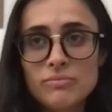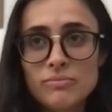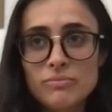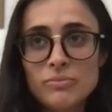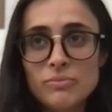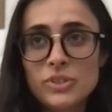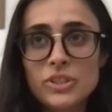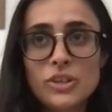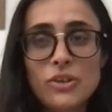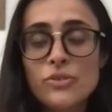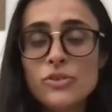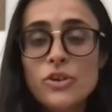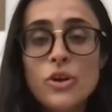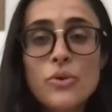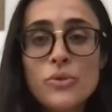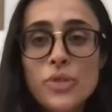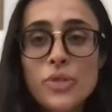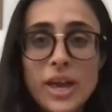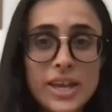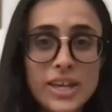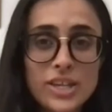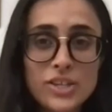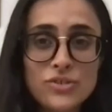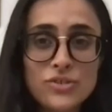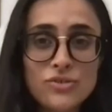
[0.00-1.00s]
we don't know
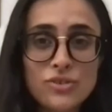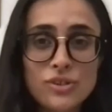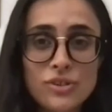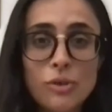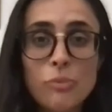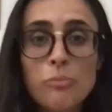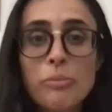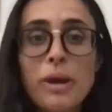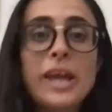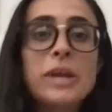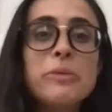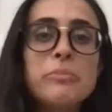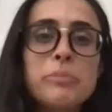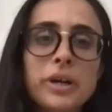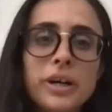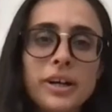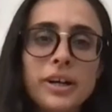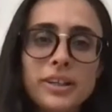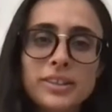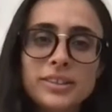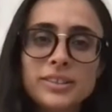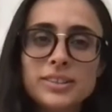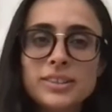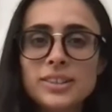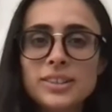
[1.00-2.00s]
their history on
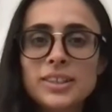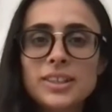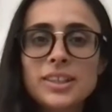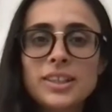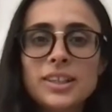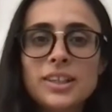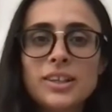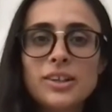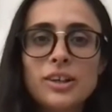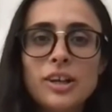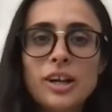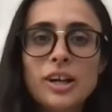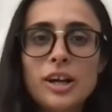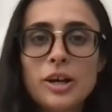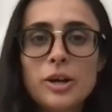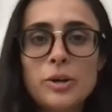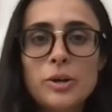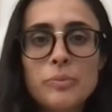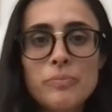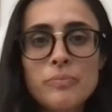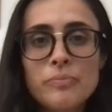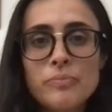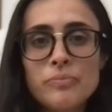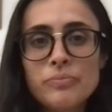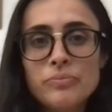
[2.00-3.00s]
paper.
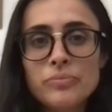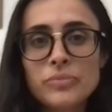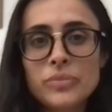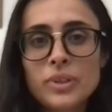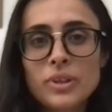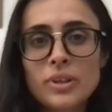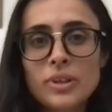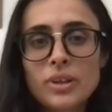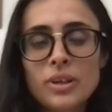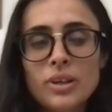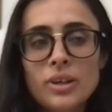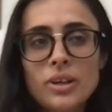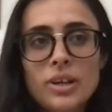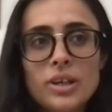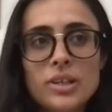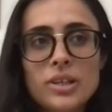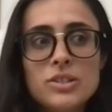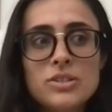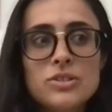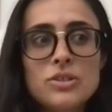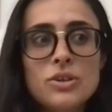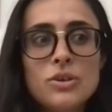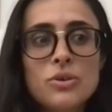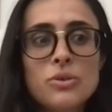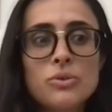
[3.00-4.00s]
And
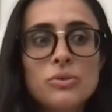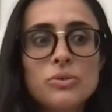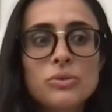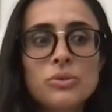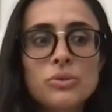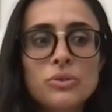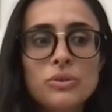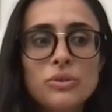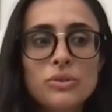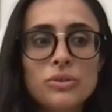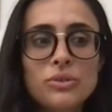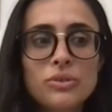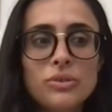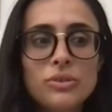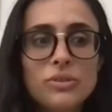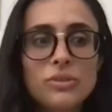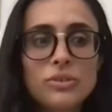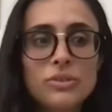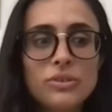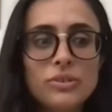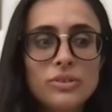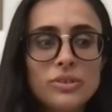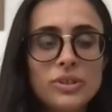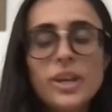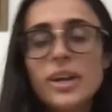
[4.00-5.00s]
so
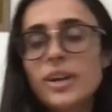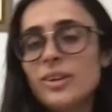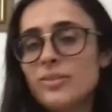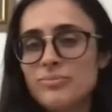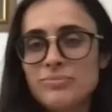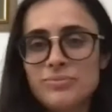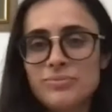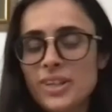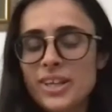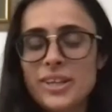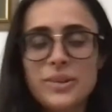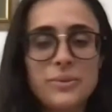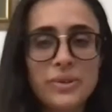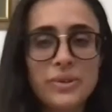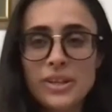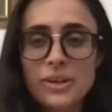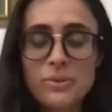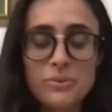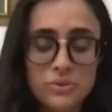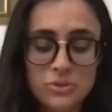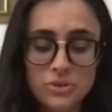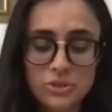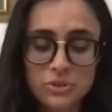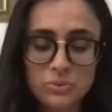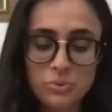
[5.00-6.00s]
anyway,
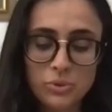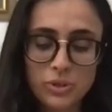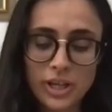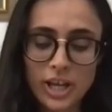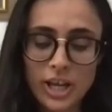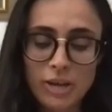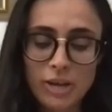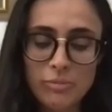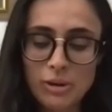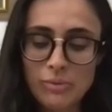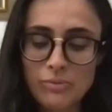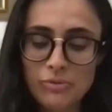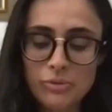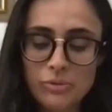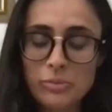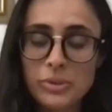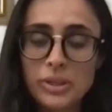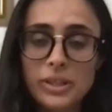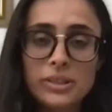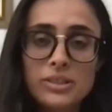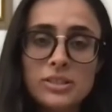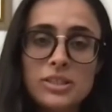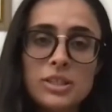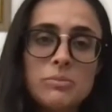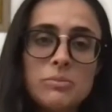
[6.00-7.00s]
that was just what came up for
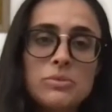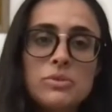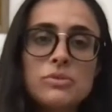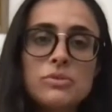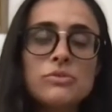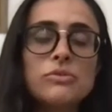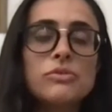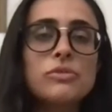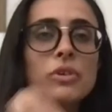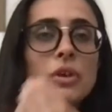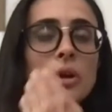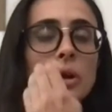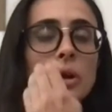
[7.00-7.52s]
me in terms of